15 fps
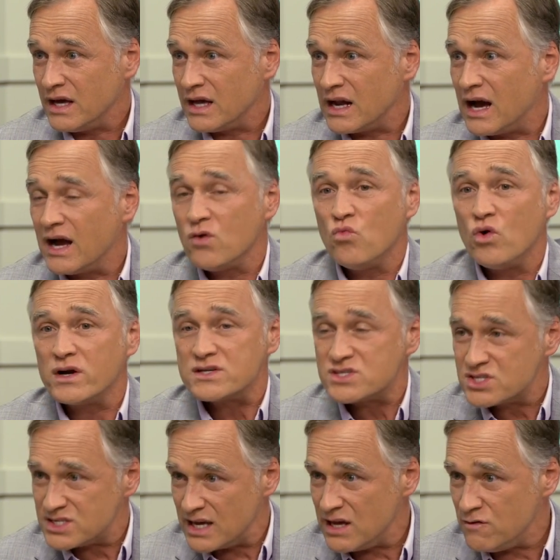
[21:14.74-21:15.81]
And I want to
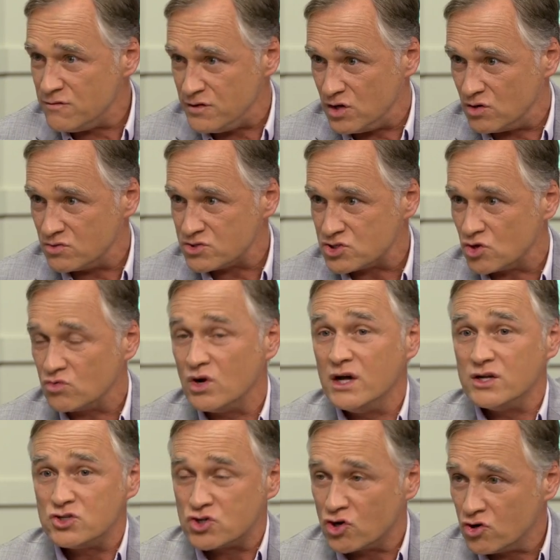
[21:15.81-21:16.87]
save you. So
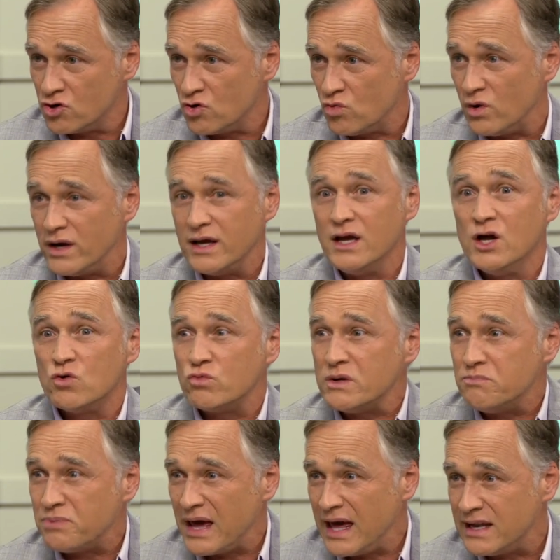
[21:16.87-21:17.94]
turn away,
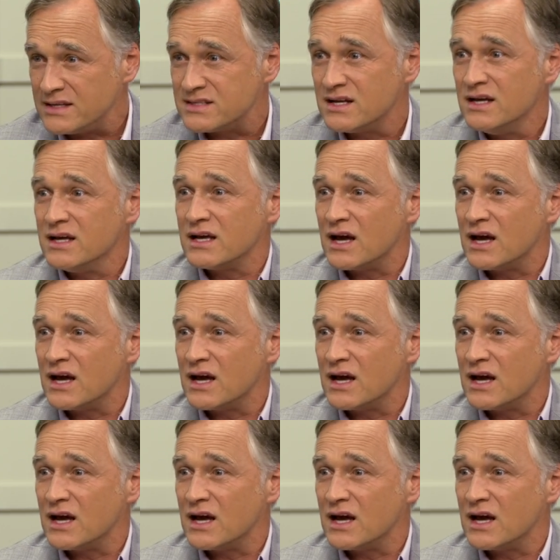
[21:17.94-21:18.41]
repent,